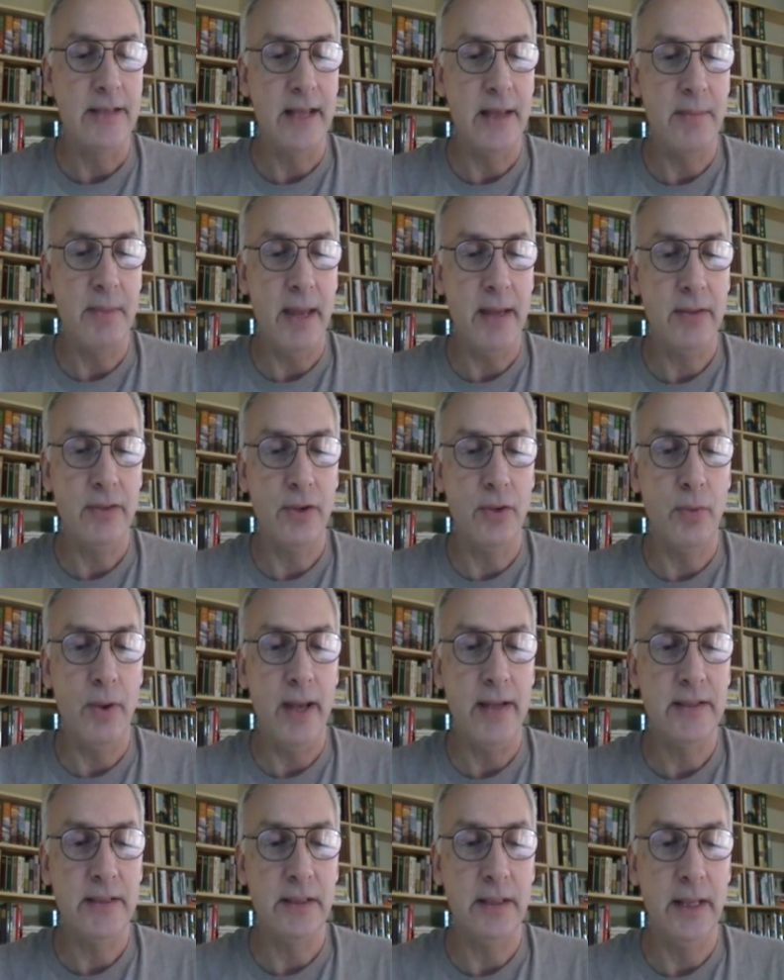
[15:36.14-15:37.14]
As they make
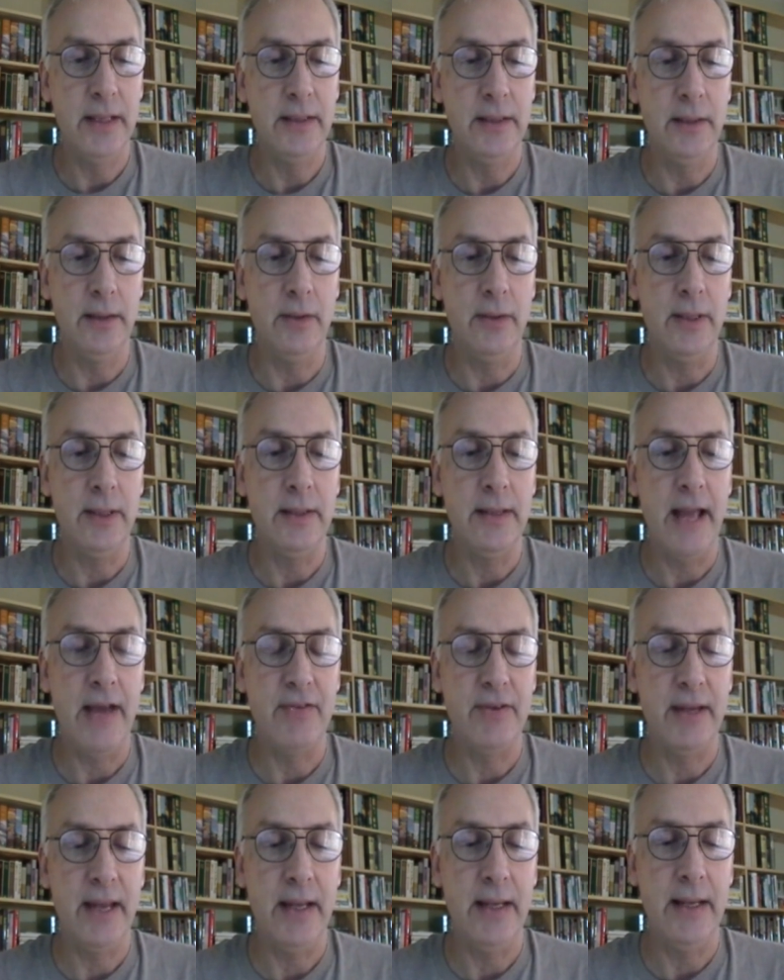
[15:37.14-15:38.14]
their way to Lake Erie,
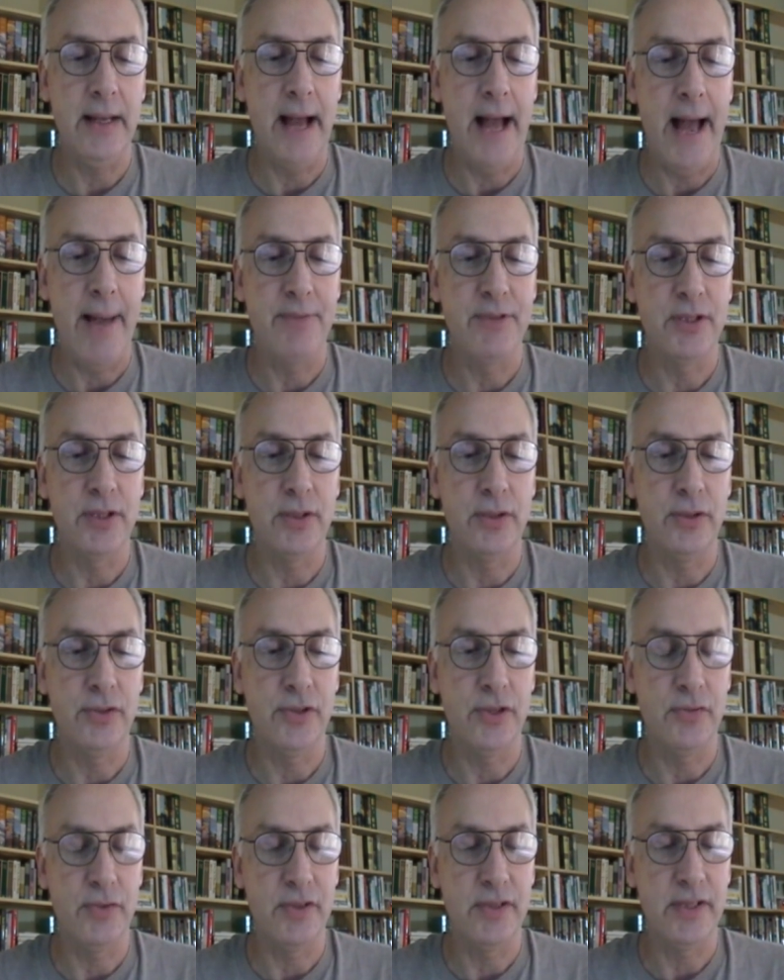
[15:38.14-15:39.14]
navigating
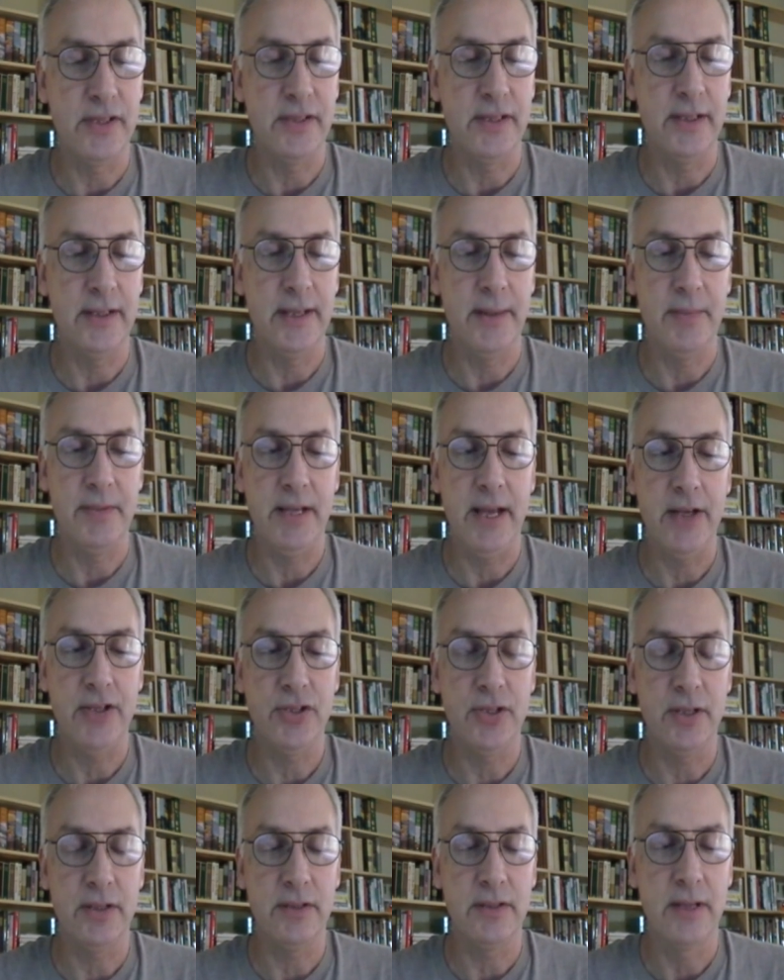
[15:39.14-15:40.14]
obstacles and resisting
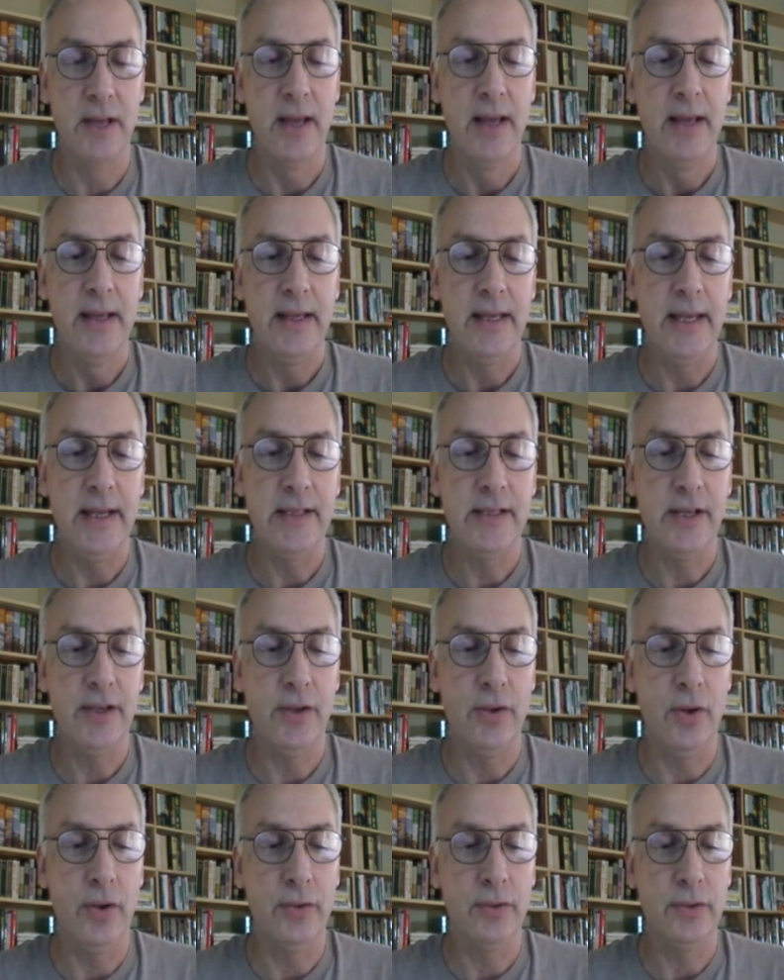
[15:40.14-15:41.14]
temptations,
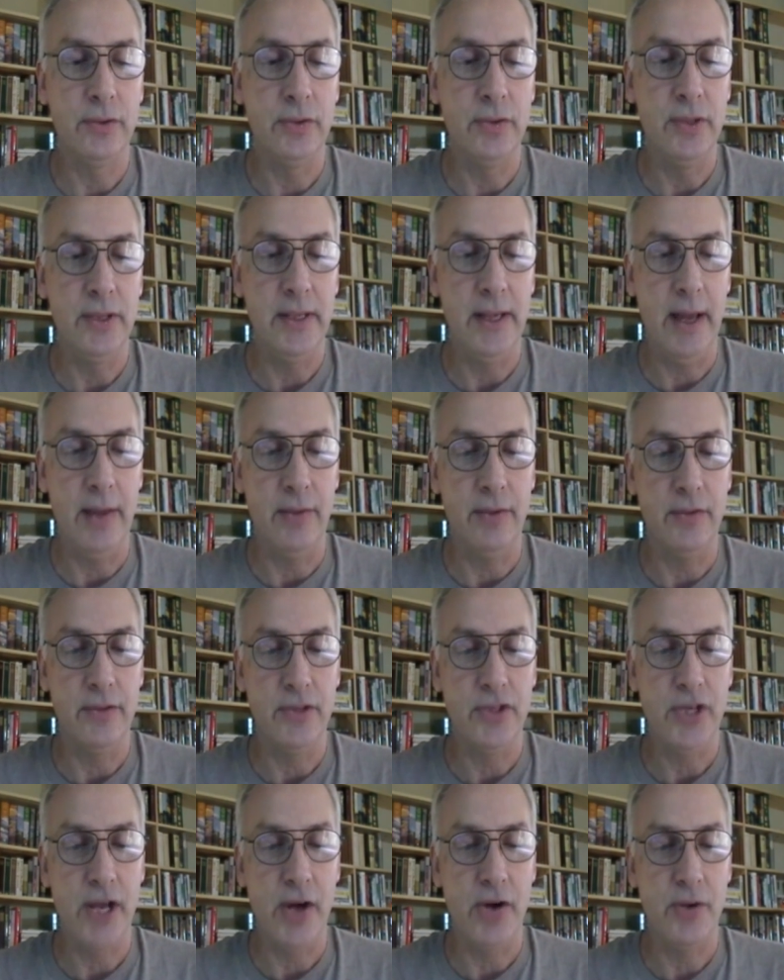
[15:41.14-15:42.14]
Keats and Gordon glue
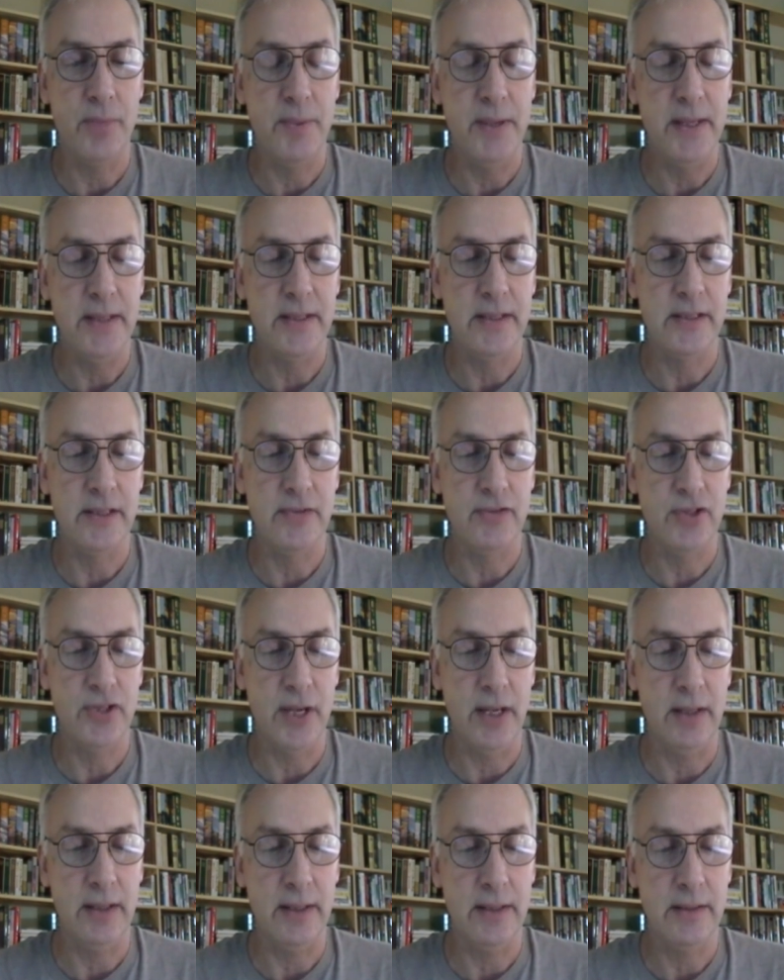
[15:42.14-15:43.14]
together the shattered pieces
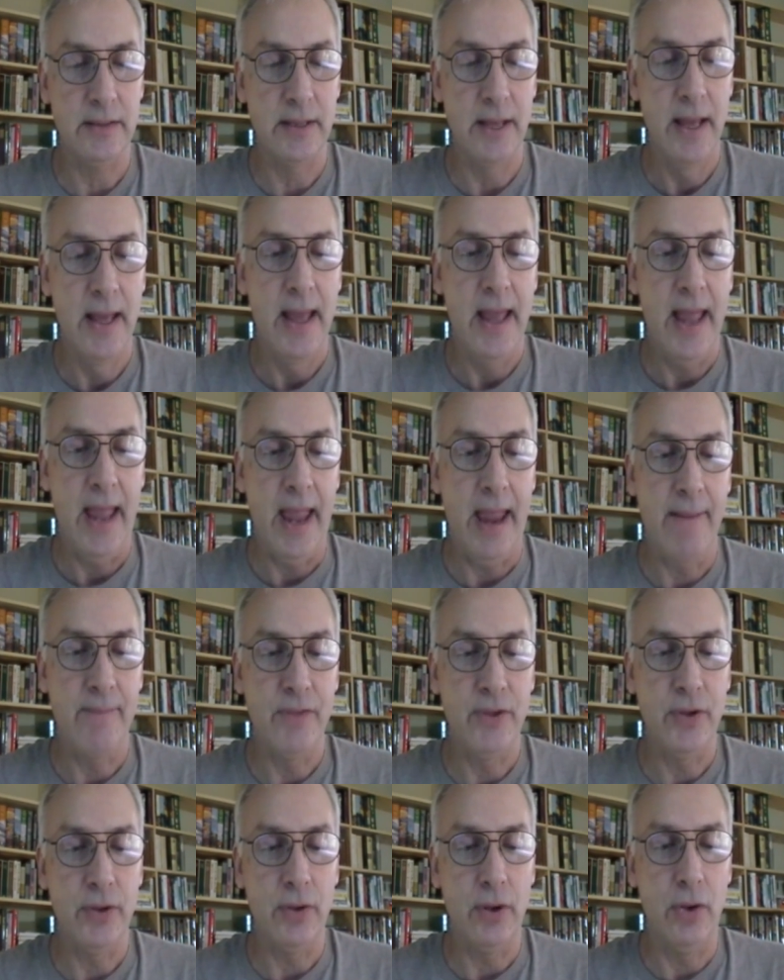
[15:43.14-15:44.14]
of Shelley's
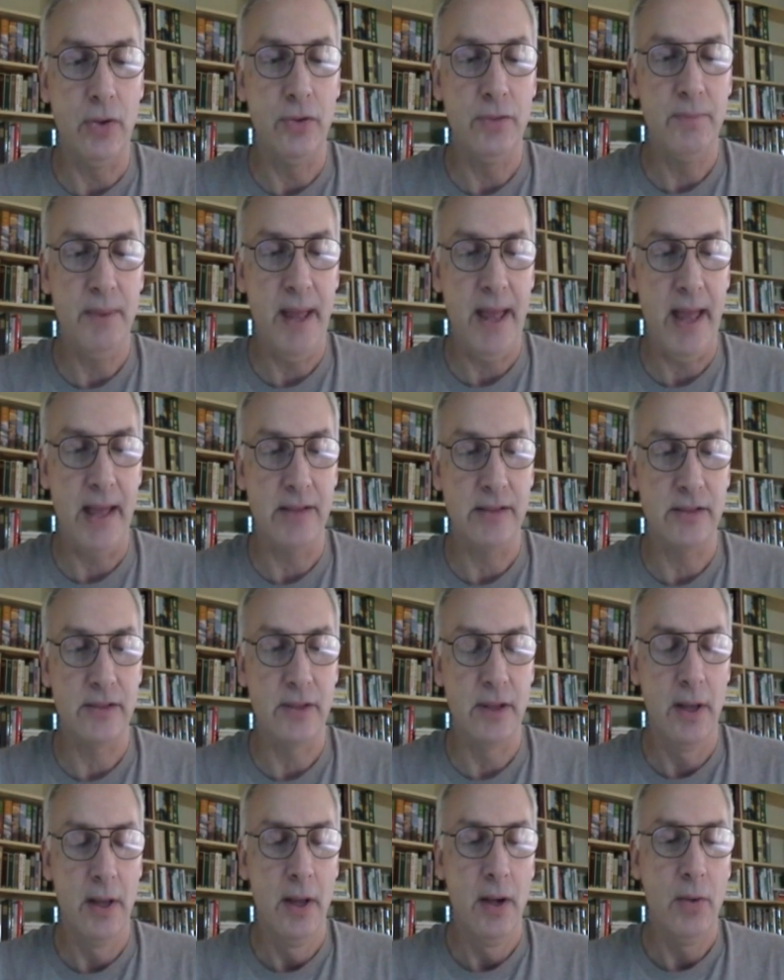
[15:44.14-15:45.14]
and their own
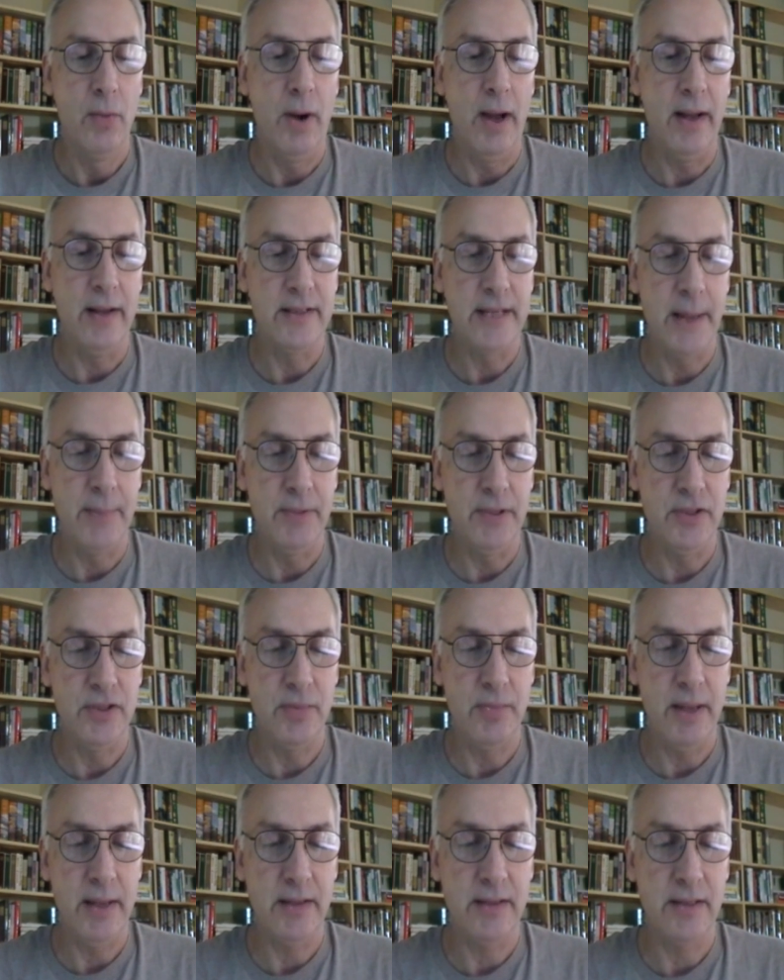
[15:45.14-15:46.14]
pasts while
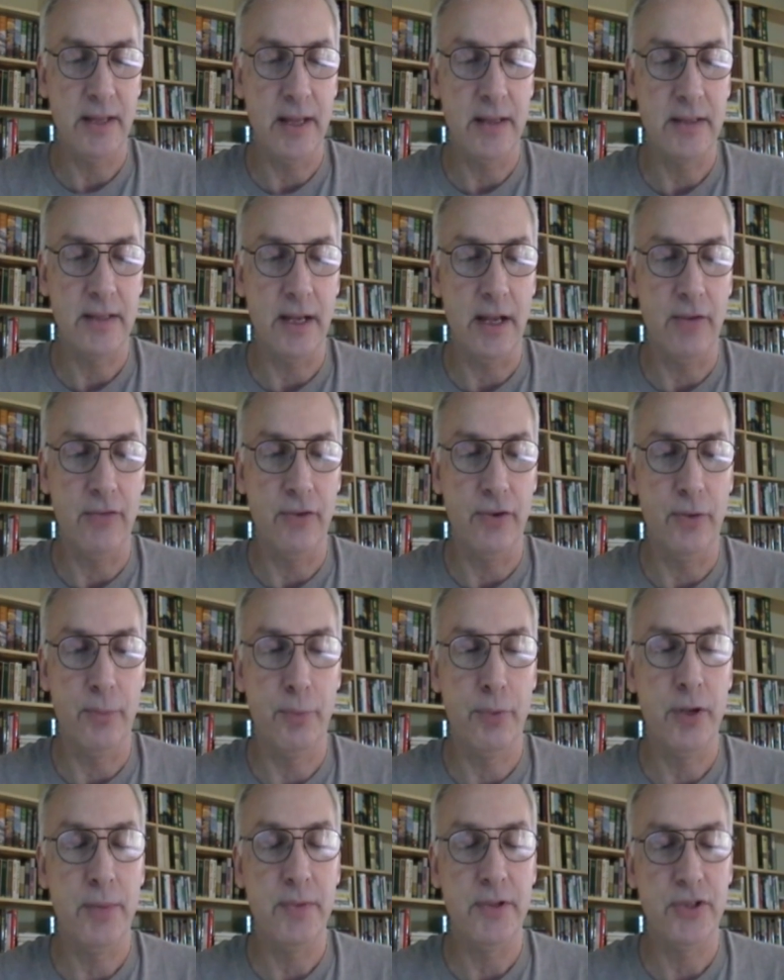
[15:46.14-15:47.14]
attempting to make sense of
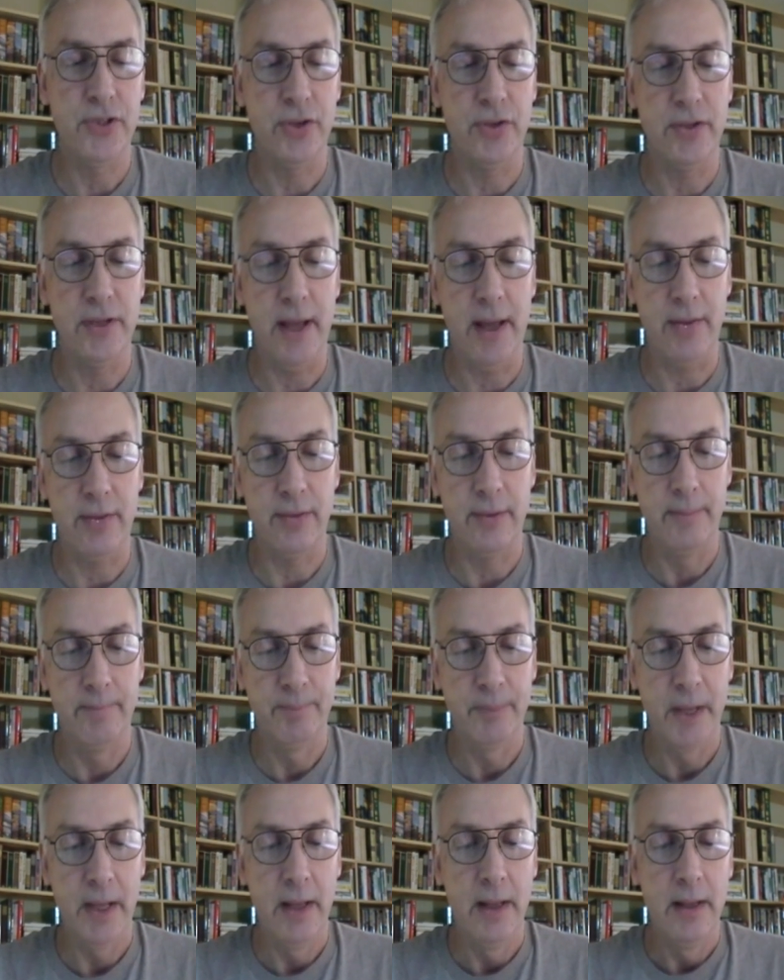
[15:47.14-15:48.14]
her premature
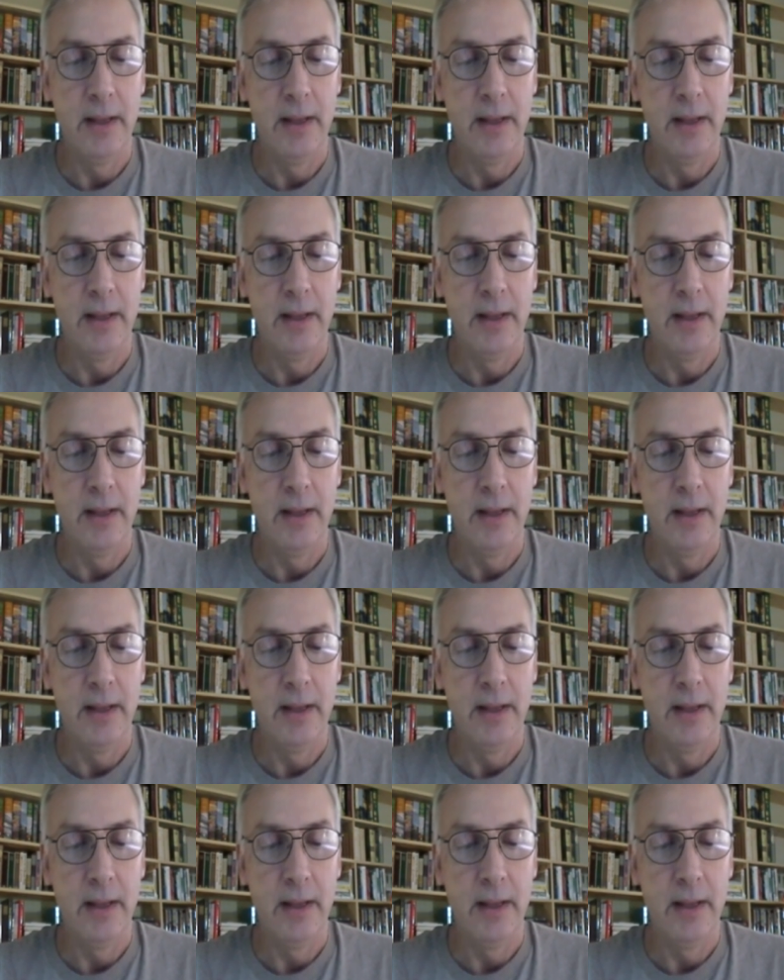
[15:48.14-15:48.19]
death.